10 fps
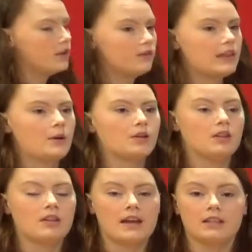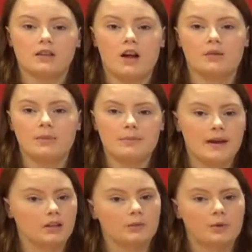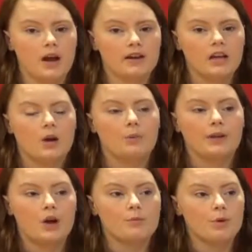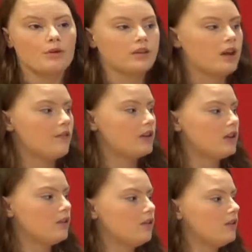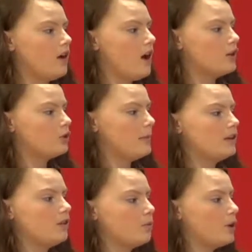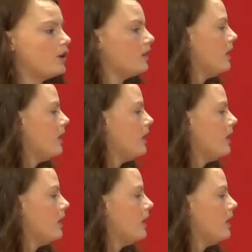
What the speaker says: there is a scientist called Matulewich. We owe most of his tremendous work